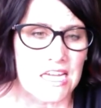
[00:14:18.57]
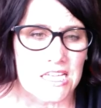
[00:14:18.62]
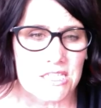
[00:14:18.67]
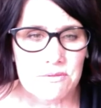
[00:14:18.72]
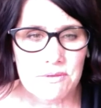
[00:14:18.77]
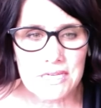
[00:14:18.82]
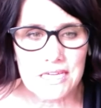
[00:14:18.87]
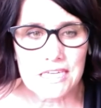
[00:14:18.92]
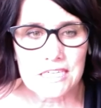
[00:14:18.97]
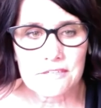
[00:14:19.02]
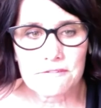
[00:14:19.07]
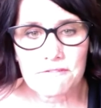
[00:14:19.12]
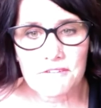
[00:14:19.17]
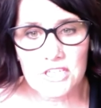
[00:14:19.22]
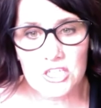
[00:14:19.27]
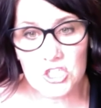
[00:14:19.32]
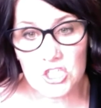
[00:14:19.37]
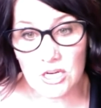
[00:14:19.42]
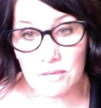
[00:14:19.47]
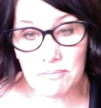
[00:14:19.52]
As we kind of
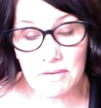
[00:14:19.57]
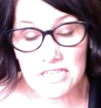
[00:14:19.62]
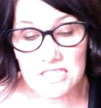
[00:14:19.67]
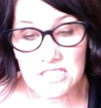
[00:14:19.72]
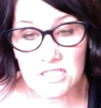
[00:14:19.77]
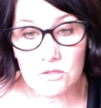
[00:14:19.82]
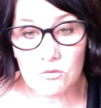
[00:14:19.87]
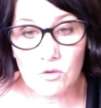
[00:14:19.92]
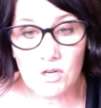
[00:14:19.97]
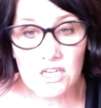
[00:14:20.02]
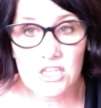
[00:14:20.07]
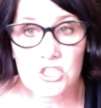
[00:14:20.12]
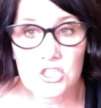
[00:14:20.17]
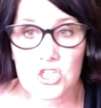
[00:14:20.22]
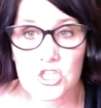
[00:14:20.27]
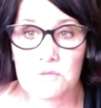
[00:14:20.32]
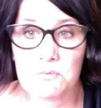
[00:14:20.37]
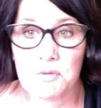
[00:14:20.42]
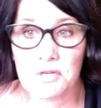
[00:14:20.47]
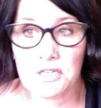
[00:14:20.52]
finish up, I did want to
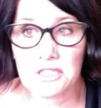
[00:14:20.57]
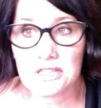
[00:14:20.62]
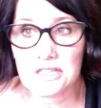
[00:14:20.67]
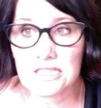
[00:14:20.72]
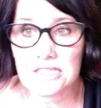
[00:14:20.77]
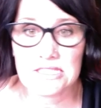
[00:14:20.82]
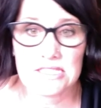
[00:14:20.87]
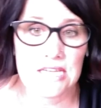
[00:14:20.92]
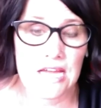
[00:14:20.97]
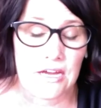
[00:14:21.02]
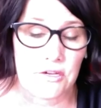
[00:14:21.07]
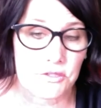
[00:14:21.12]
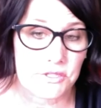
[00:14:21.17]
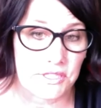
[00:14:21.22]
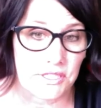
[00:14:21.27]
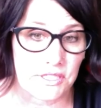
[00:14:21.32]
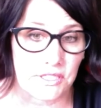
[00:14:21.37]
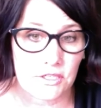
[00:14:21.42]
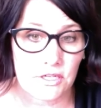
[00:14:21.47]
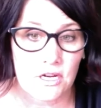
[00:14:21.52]
just put this out
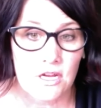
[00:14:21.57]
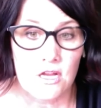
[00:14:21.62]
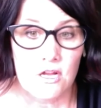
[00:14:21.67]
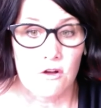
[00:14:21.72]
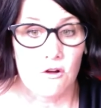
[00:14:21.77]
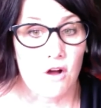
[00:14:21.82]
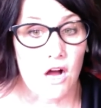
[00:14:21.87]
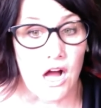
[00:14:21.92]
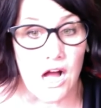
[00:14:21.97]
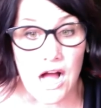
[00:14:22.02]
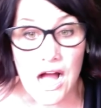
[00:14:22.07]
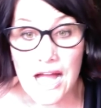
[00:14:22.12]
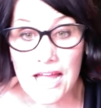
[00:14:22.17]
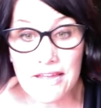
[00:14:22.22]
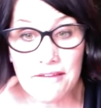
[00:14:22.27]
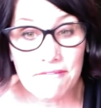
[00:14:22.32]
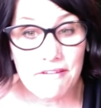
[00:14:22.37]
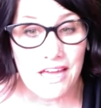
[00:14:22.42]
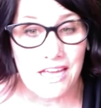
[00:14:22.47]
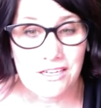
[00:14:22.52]
there.
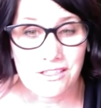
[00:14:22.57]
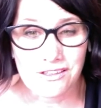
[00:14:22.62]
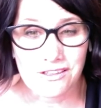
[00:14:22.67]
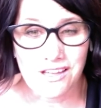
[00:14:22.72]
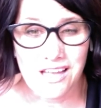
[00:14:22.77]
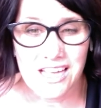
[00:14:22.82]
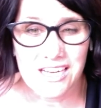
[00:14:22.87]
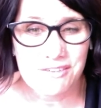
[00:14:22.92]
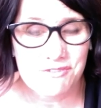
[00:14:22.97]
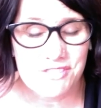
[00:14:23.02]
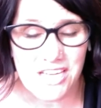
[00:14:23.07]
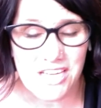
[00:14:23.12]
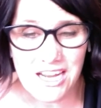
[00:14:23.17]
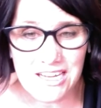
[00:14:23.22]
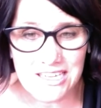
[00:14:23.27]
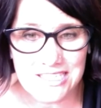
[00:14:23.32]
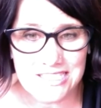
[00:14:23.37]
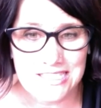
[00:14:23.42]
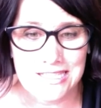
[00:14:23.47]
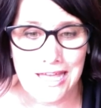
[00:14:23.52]
I have had a lot of
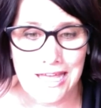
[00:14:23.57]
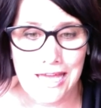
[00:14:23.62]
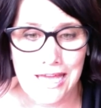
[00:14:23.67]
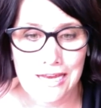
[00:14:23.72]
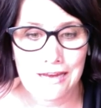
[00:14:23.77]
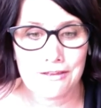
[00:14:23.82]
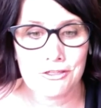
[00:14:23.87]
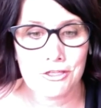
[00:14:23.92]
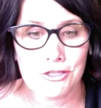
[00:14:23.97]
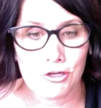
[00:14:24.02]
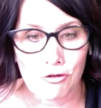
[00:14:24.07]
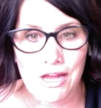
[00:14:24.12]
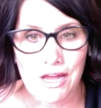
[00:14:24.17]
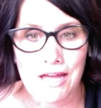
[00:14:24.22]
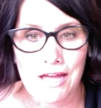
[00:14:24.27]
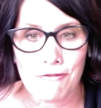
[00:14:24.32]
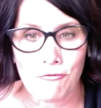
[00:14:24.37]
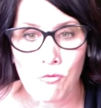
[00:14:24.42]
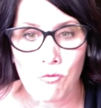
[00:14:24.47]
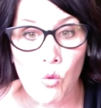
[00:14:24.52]
docs that,
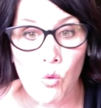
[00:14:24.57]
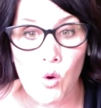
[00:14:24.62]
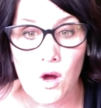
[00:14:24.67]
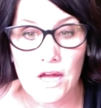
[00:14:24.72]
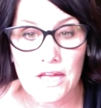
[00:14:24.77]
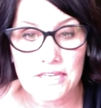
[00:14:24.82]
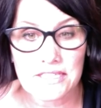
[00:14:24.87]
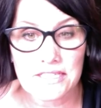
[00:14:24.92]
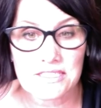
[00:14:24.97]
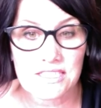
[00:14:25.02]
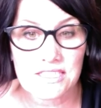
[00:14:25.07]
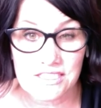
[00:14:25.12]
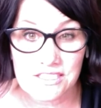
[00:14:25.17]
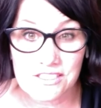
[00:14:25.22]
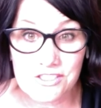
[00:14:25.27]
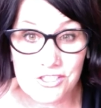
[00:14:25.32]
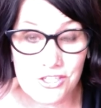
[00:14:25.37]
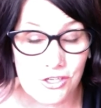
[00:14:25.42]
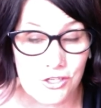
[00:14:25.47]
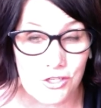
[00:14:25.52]
have
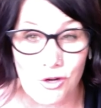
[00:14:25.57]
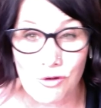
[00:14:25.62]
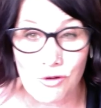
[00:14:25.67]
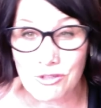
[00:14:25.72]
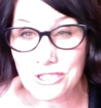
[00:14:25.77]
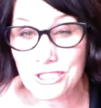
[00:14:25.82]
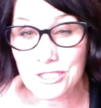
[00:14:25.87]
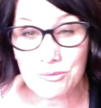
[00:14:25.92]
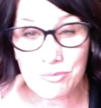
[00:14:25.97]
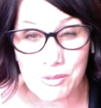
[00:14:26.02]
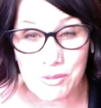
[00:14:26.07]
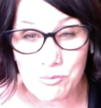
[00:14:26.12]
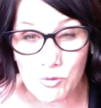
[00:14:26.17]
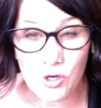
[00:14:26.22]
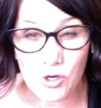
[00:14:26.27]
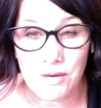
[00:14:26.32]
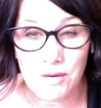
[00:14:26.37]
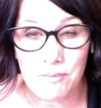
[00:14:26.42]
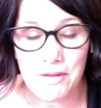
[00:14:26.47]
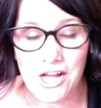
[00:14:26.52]
wanted to know a little bit
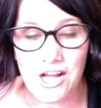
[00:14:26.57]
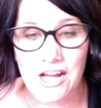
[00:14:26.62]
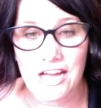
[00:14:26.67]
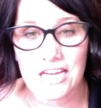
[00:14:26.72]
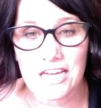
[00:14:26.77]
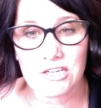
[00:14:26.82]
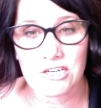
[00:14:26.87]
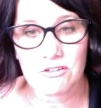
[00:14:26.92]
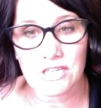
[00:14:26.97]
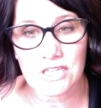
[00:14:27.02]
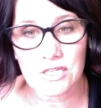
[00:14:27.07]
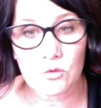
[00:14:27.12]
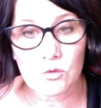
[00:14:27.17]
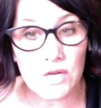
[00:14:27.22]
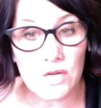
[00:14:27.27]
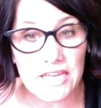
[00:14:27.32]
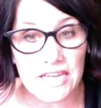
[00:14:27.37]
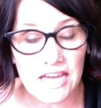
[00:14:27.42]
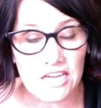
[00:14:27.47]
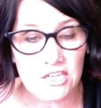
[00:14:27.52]
more about
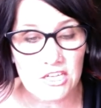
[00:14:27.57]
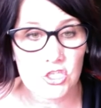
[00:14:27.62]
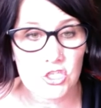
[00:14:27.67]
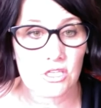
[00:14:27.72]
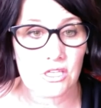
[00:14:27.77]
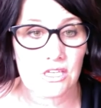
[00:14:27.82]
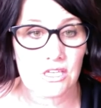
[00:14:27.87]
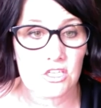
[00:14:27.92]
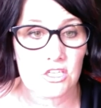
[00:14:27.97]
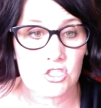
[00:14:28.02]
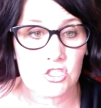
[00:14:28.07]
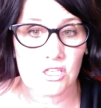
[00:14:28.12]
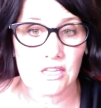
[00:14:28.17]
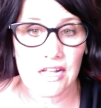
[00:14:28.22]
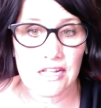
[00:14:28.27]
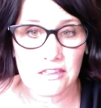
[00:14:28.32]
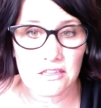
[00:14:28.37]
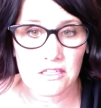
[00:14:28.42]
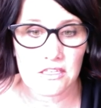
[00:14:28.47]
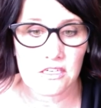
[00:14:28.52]
hiring. We actually at
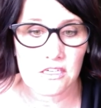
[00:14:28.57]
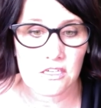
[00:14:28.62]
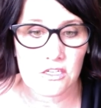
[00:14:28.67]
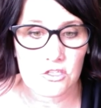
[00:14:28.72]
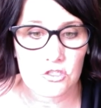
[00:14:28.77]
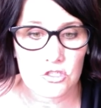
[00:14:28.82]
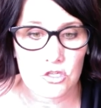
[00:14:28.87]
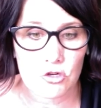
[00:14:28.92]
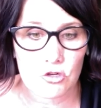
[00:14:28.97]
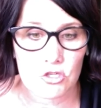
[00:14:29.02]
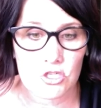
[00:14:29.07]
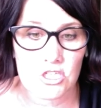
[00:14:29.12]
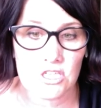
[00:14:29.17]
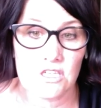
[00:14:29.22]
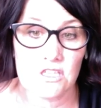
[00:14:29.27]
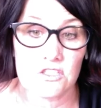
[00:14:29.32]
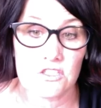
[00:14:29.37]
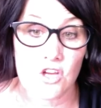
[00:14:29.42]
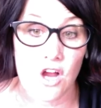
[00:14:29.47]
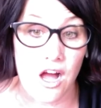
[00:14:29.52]
Jill Allen and
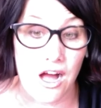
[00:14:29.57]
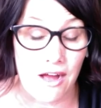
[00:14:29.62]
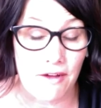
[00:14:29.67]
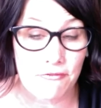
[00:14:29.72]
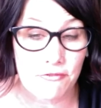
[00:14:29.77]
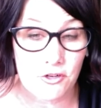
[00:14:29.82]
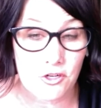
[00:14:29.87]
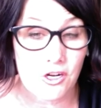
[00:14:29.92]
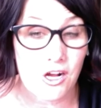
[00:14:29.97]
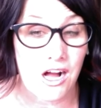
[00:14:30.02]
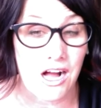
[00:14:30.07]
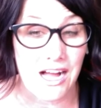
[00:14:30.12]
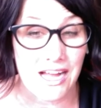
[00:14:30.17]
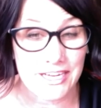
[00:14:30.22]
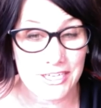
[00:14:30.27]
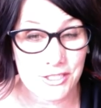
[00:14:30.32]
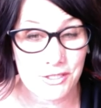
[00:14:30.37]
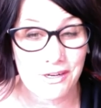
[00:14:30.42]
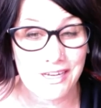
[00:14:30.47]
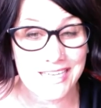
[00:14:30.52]
Associates offer a
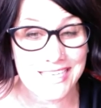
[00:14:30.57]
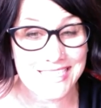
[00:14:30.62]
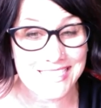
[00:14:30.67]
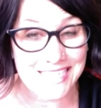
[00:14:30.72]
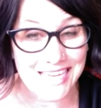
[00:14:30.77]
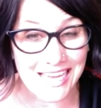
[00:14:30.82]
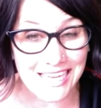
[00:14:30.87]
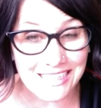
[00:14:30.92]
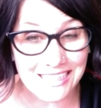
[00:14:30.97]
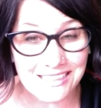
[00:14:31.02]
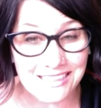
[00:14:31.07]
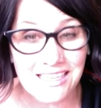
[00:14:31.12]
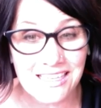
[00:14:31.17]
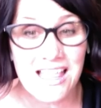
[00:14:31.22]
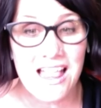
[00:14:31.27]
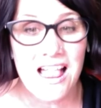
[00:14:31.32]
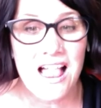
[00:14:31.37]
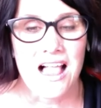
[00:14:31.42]
hiring deck.